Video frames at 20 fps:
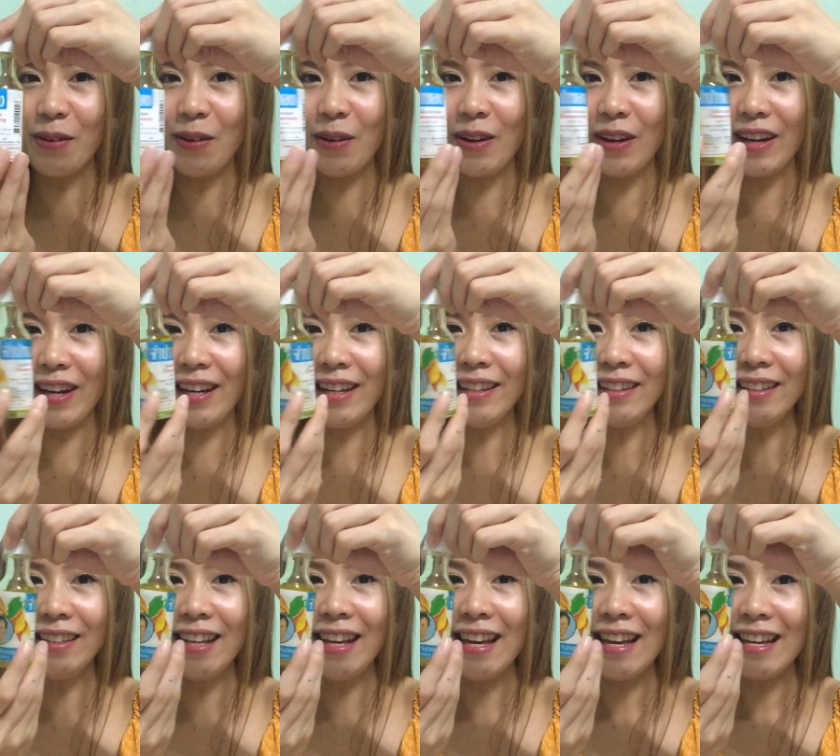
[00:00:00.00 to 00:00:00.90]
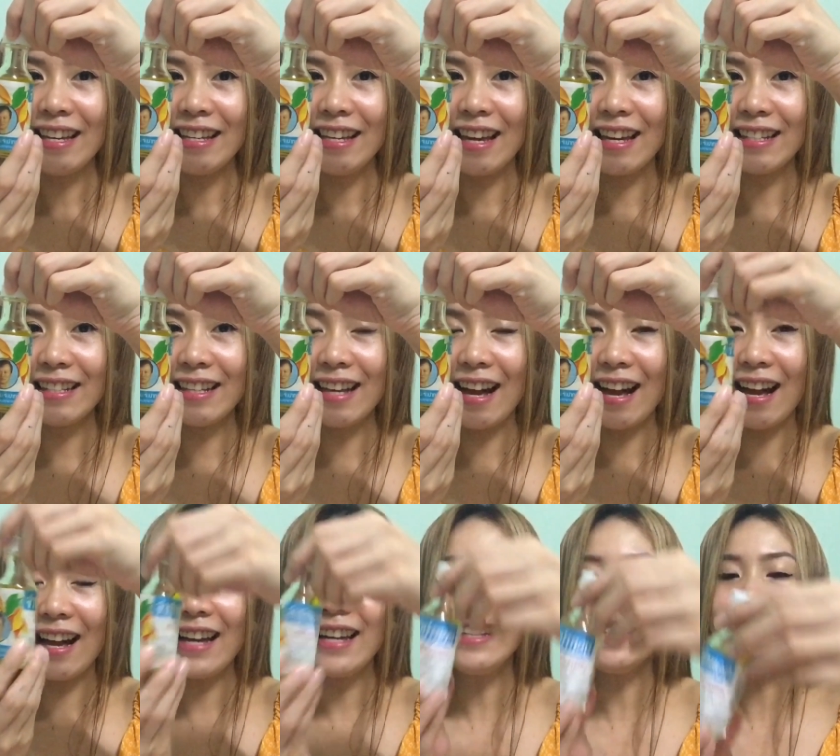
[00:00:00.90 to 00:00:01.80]
oil Yes,
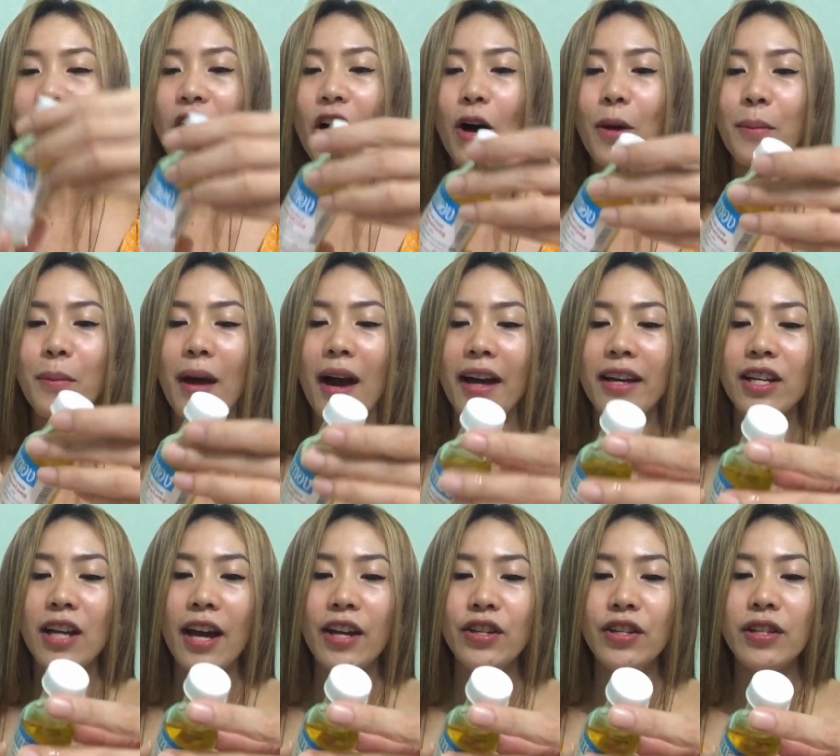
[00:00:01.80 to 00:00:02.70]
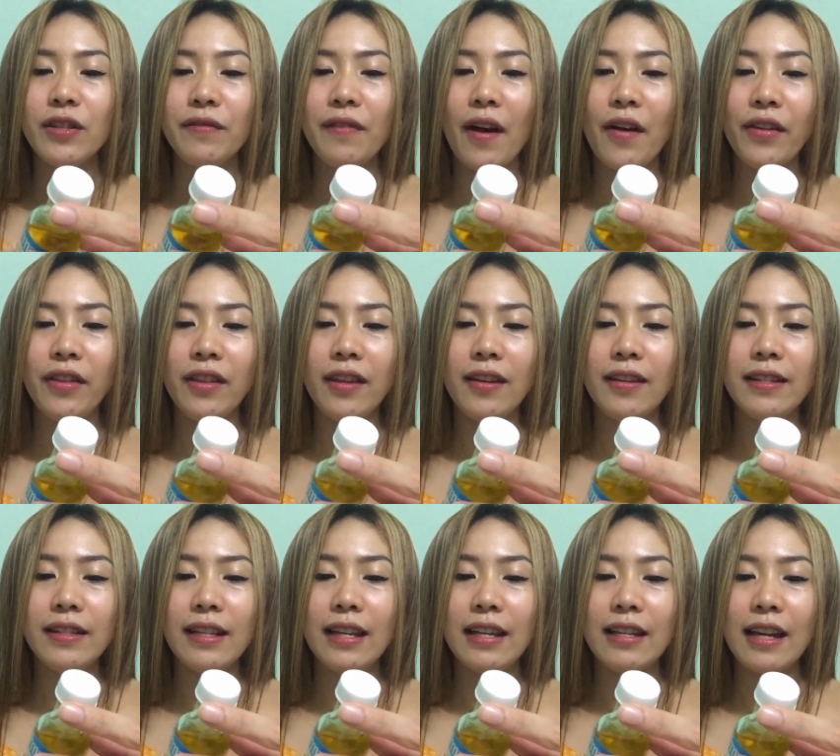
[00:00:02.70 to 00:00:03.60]
guys, um, I, I just found
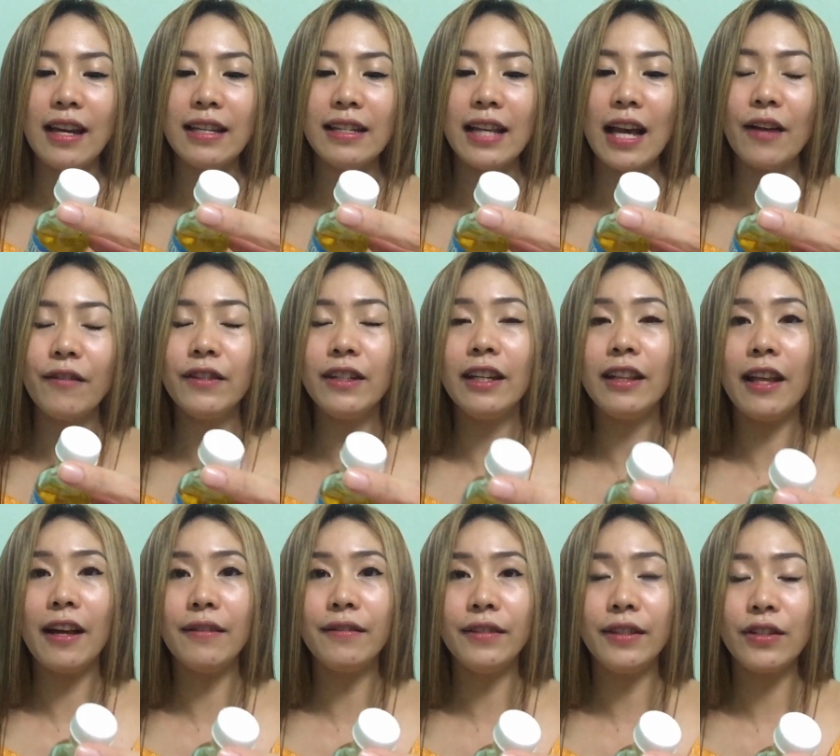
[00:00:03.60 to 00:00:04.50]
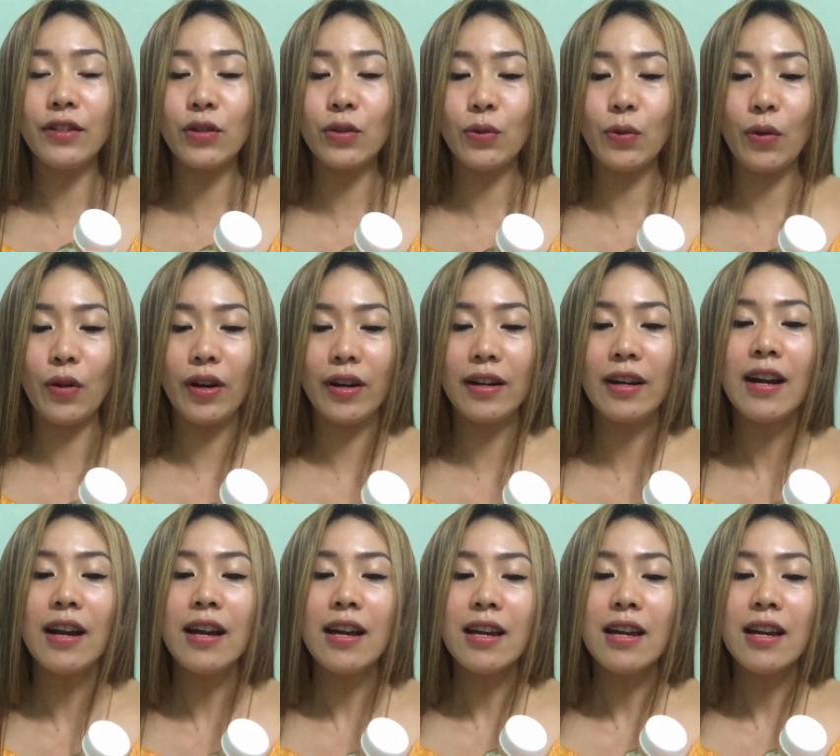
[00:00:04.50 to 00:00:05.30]
this in a 7-Eleven store